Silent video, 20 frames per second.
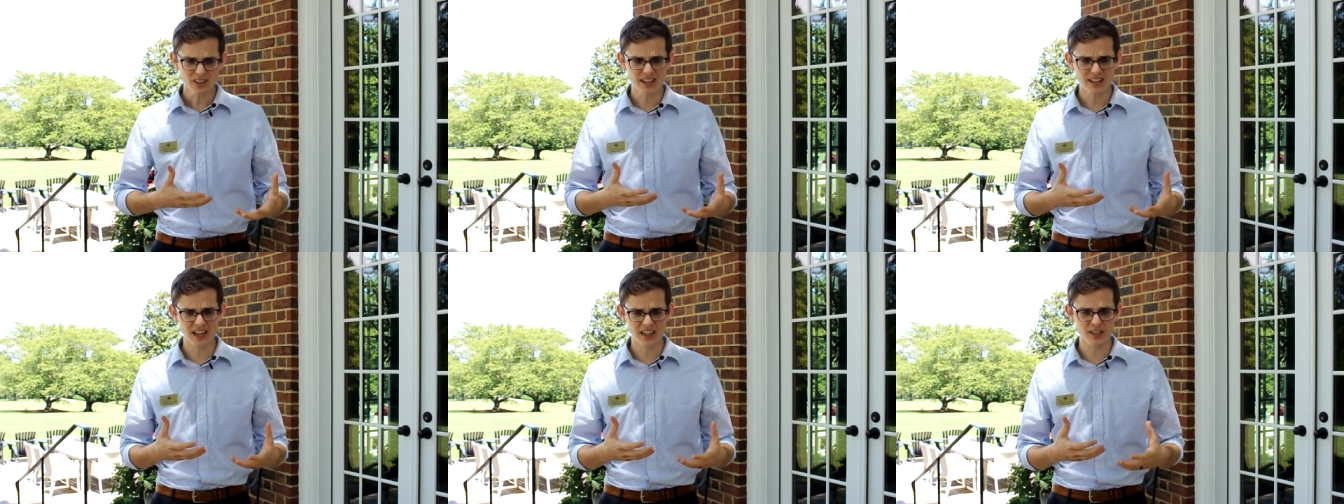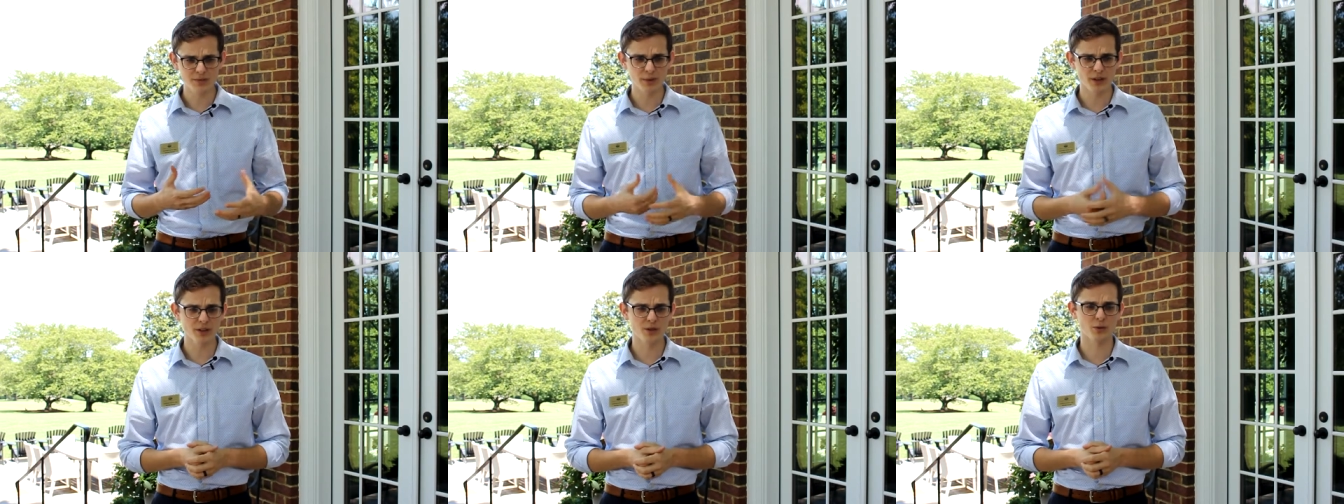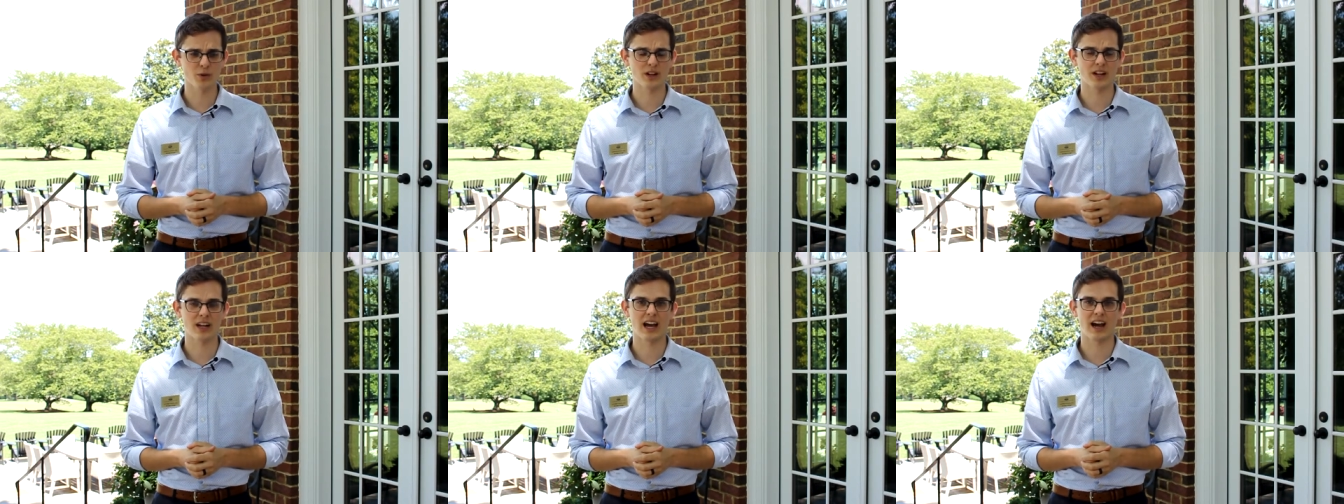Next month,
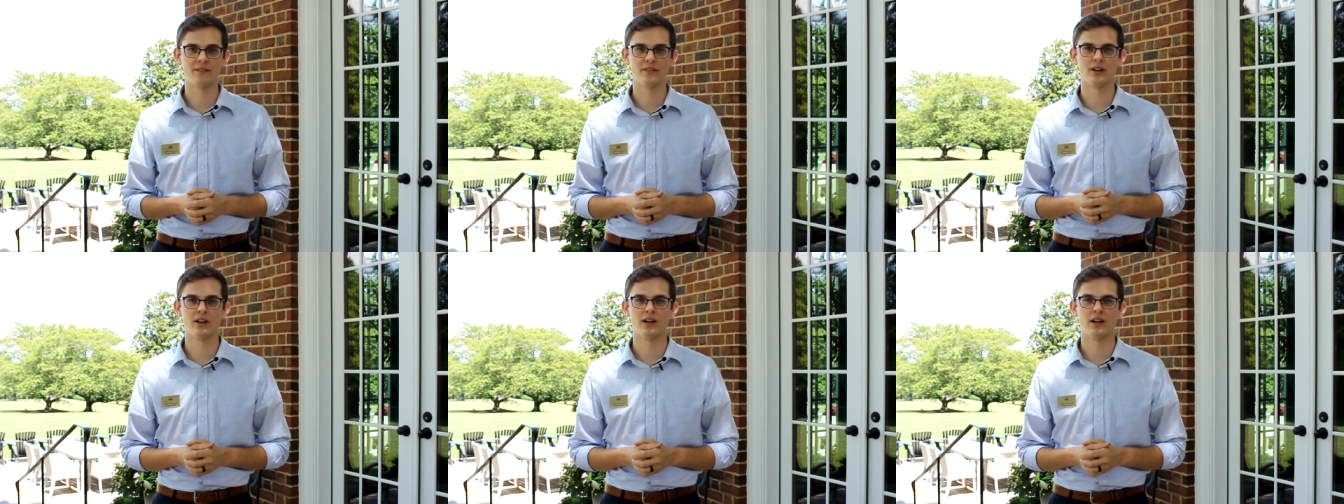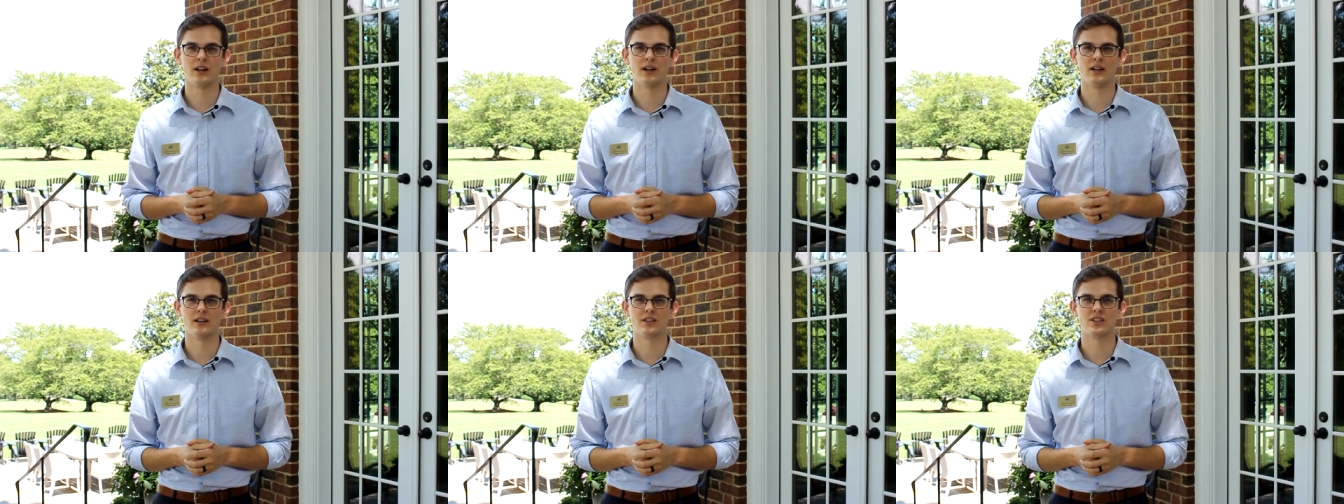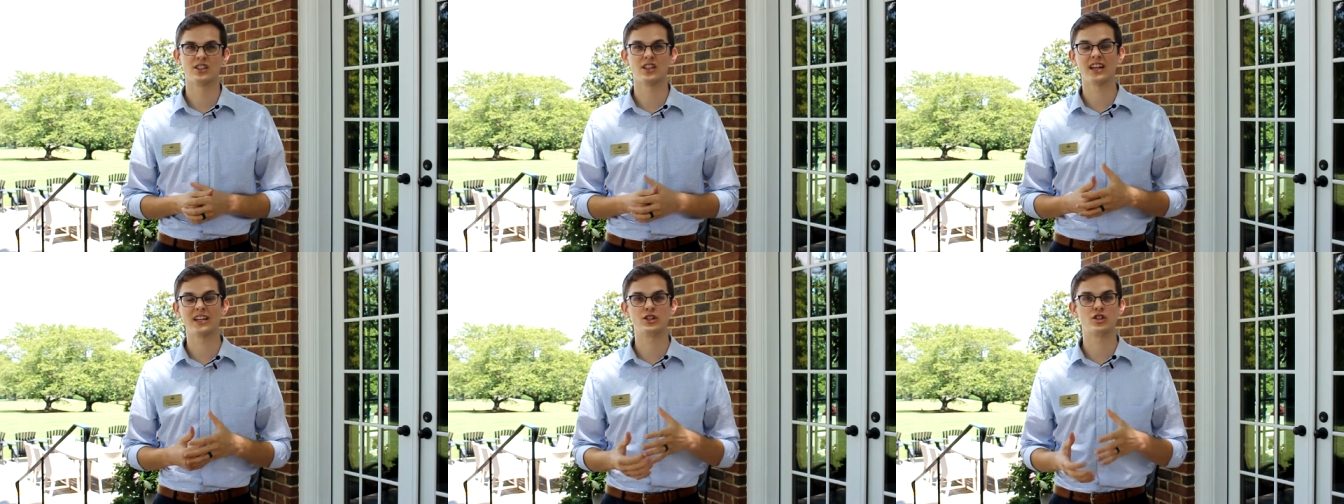we're gonna have a
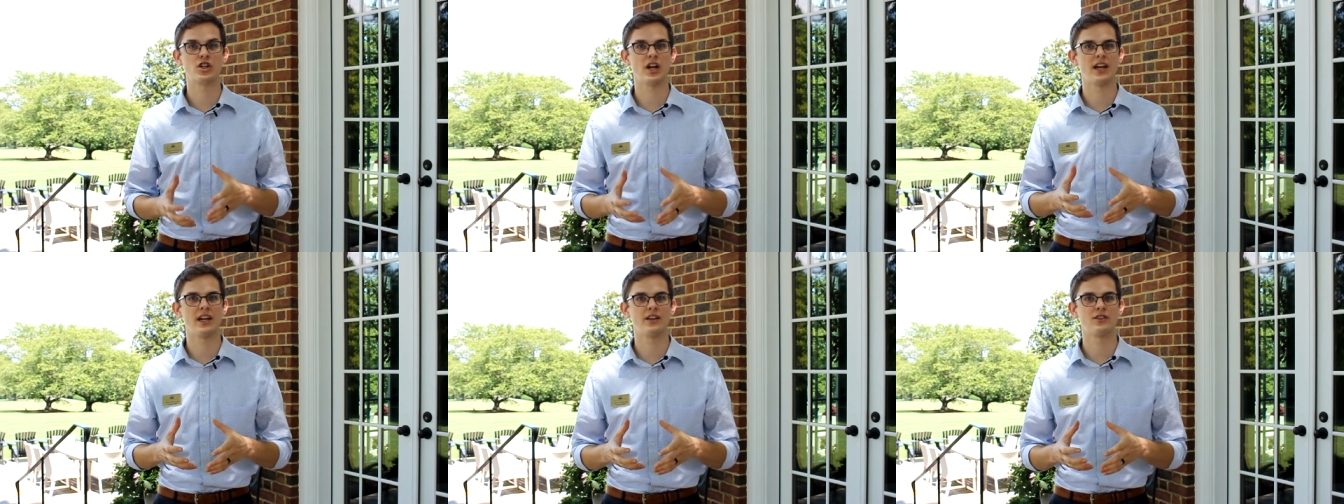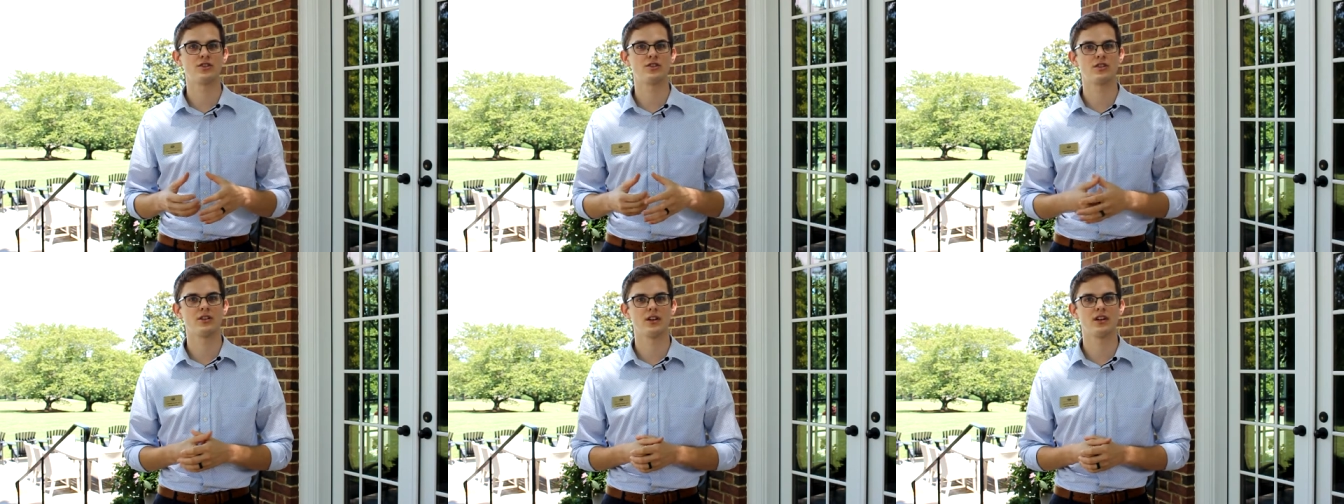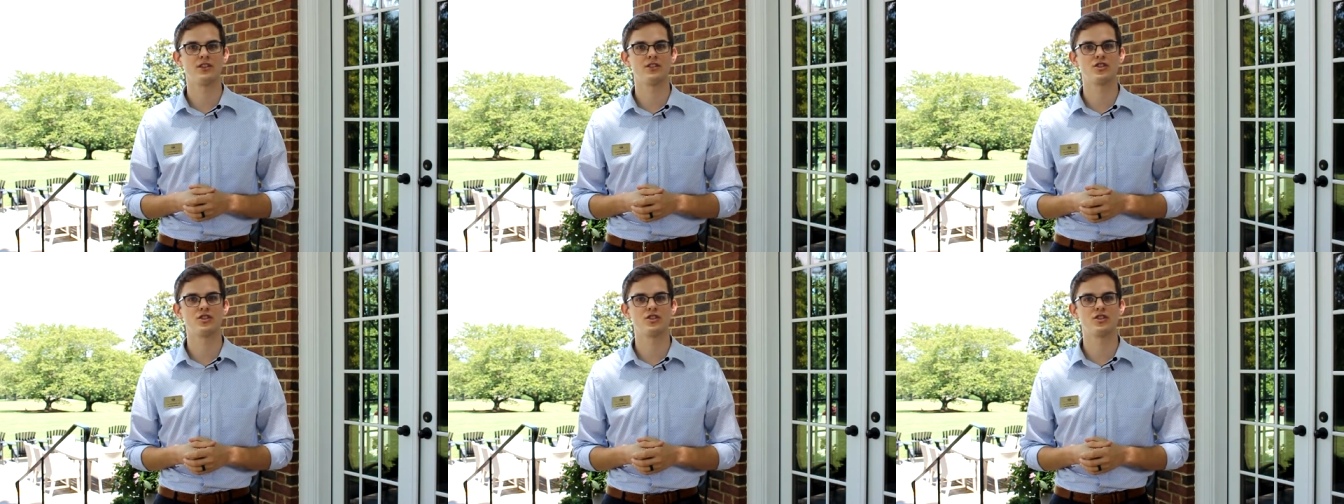slight change